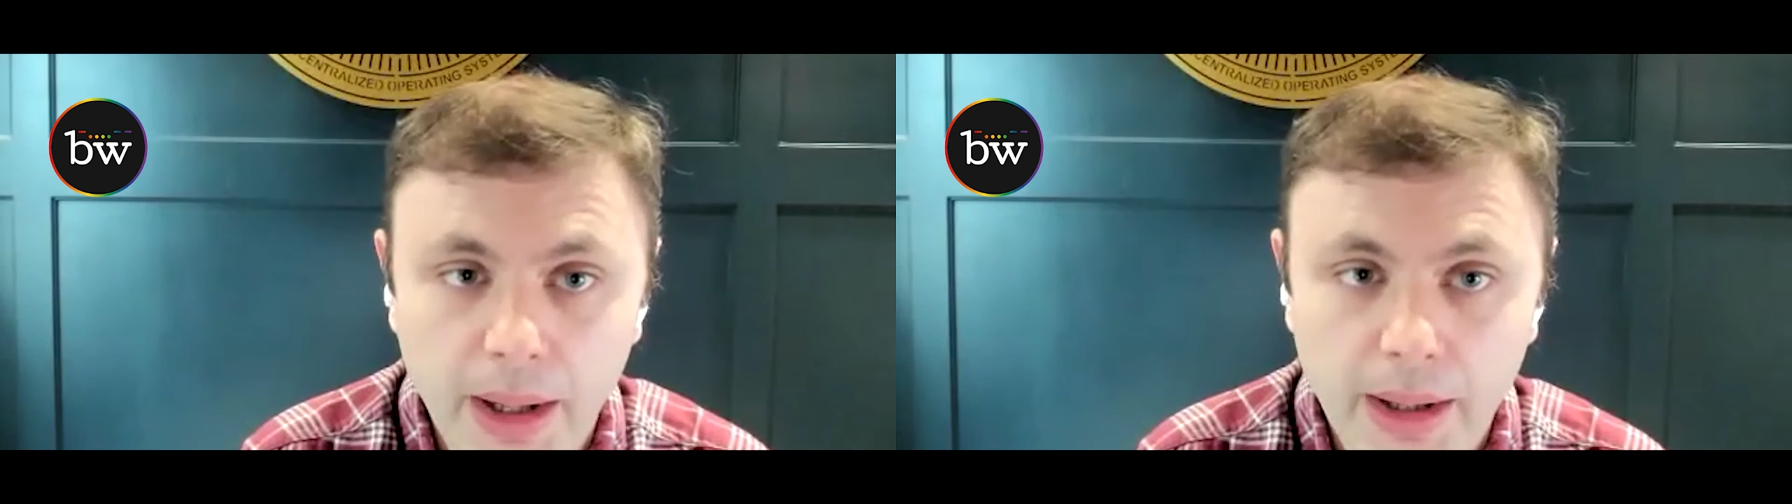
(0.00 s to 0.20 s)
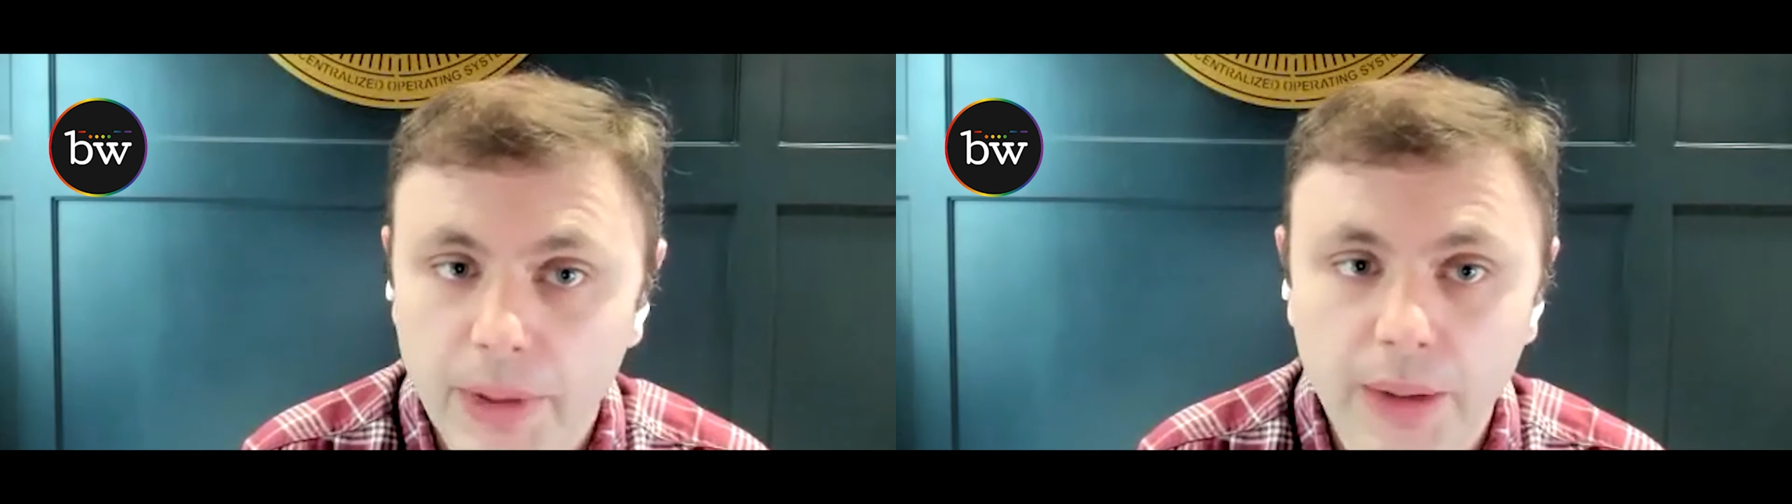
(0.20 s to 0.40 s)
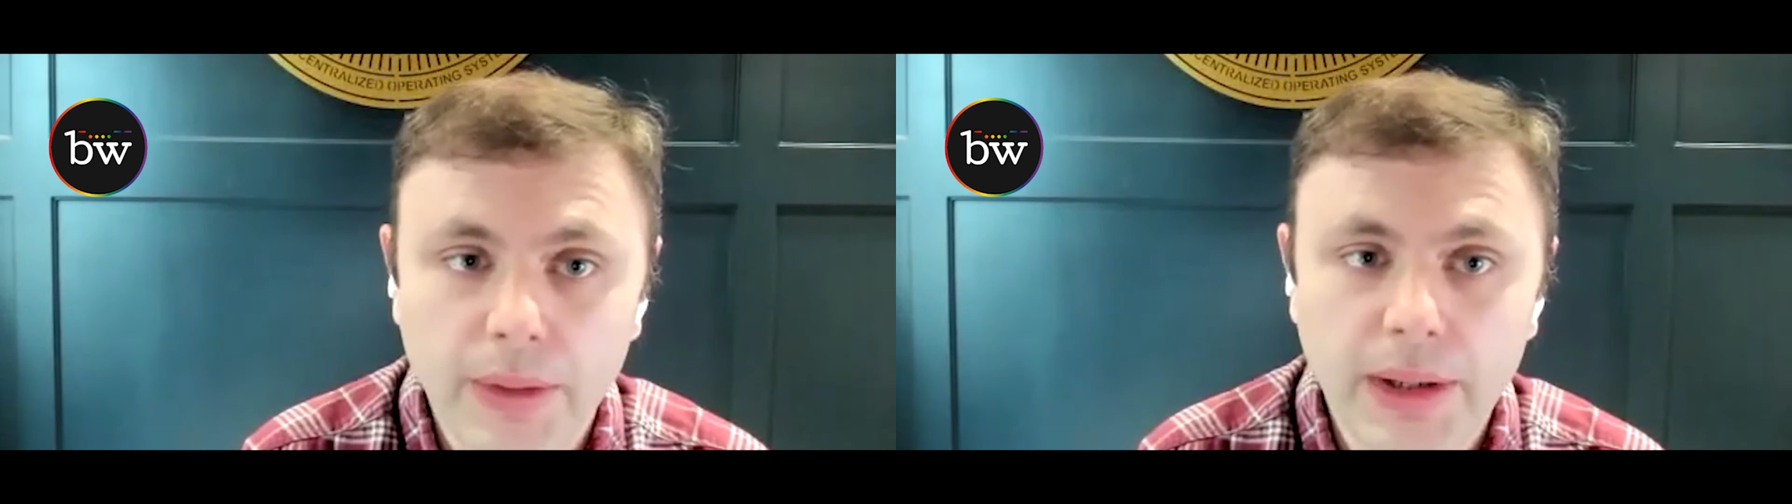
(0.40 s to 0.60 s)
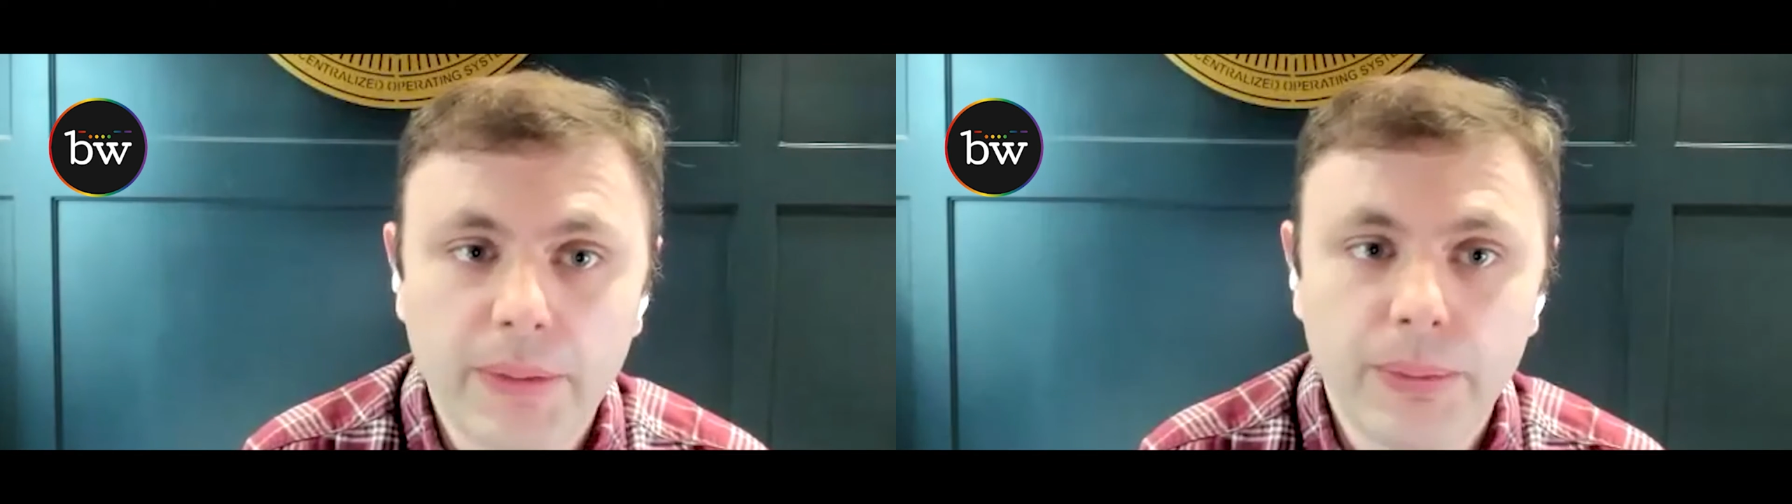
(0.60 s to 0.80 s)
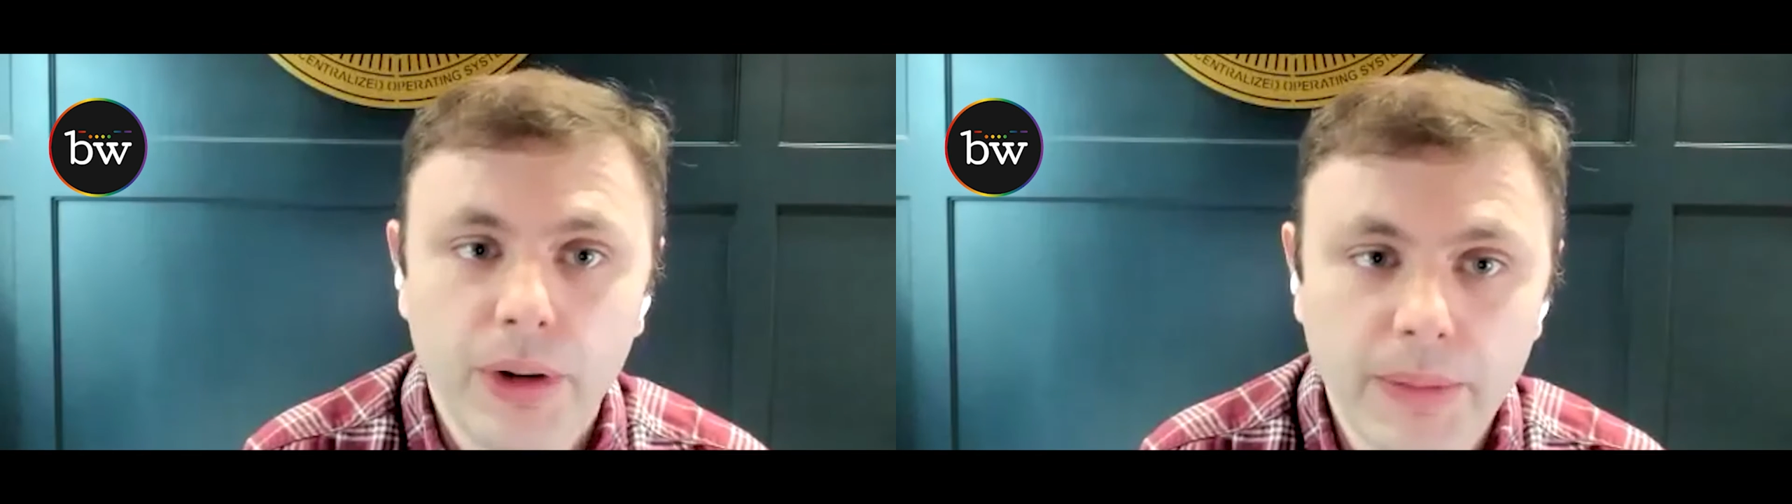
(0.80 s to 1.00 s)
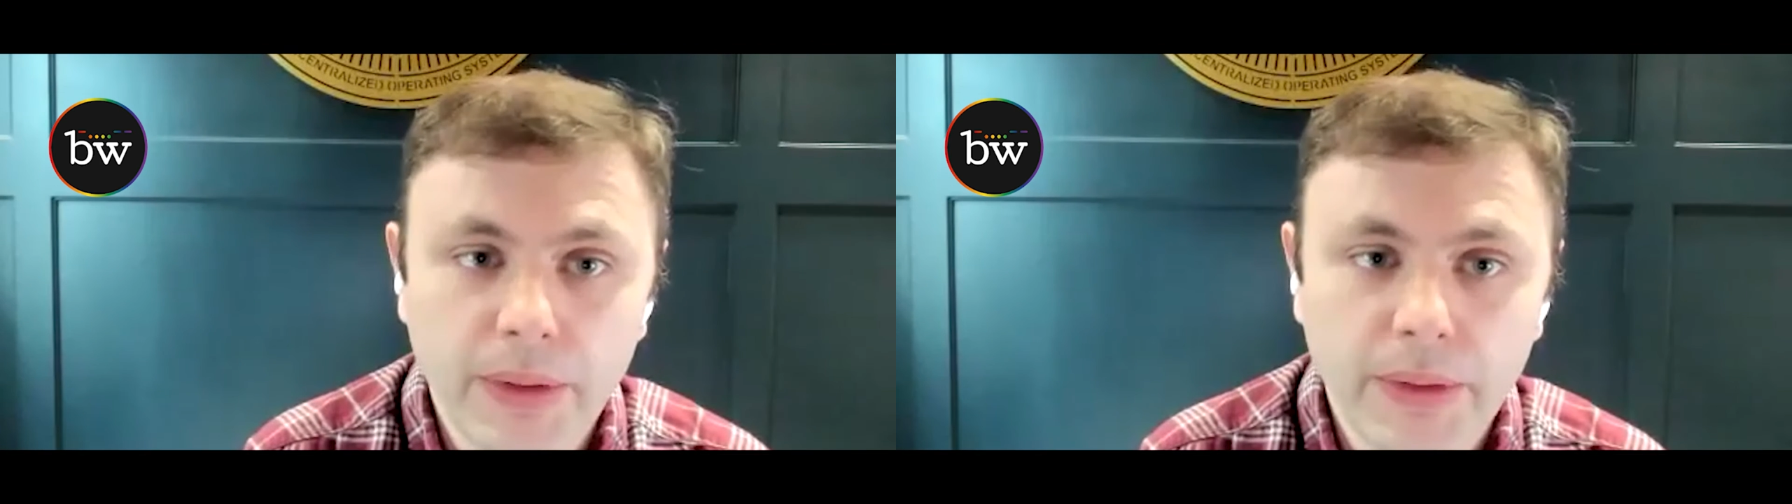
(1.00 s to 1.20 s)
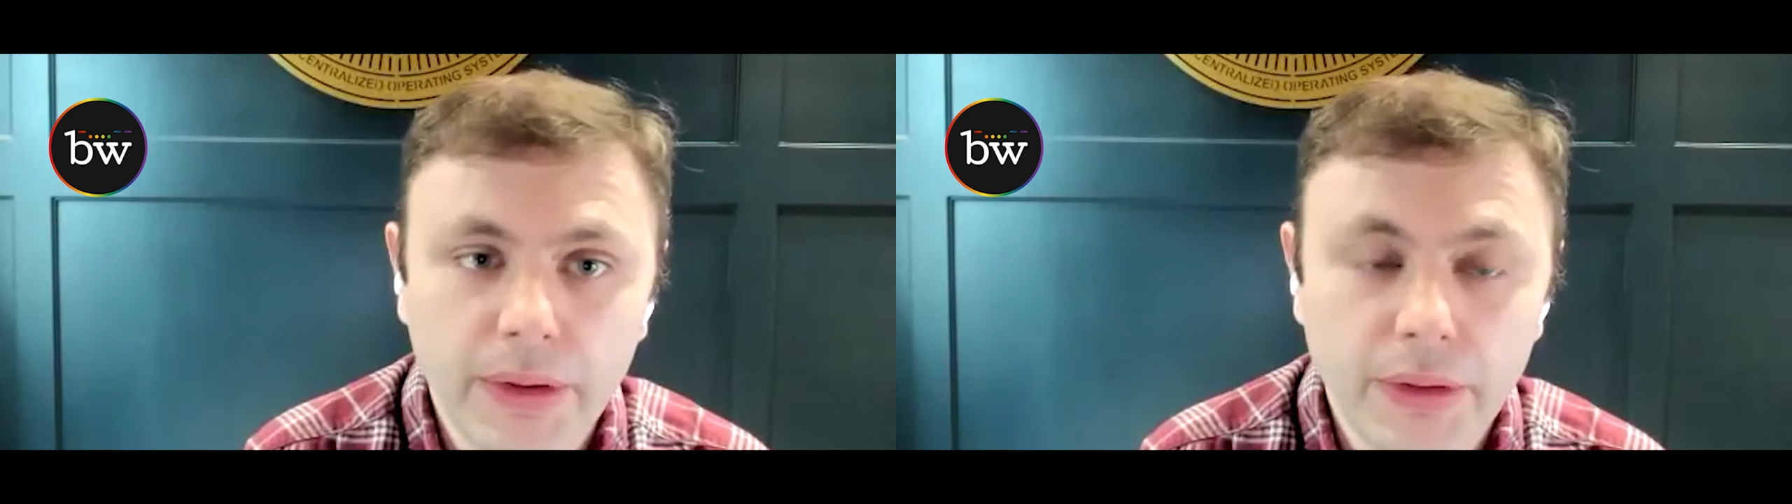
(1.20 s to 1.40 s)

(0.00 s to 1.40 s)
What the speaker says: And Block.one never promised